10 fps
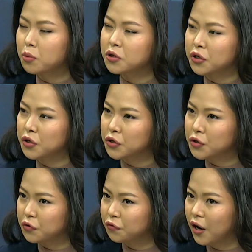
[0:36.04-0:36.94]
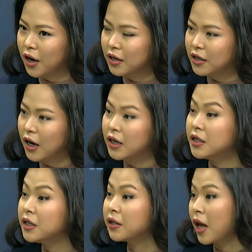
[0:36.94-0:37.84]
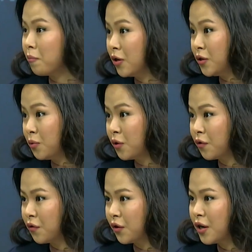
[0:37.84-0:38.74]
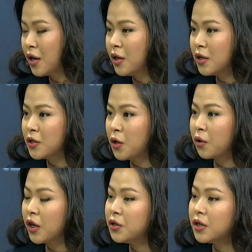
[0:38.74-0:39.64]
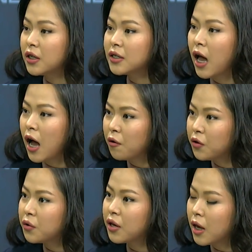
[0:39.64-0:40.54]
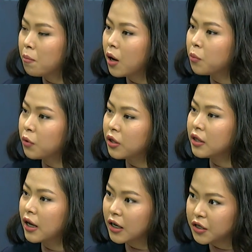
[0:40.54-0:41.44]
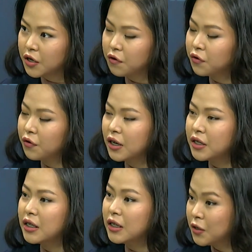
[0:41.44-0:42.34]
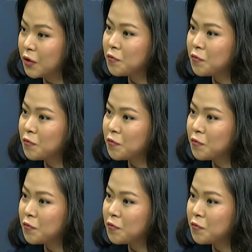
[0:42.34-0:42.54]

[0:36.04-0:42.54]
seekers to find the ideal company to work for. So can you tell us how you came up with the idea of creating Nito?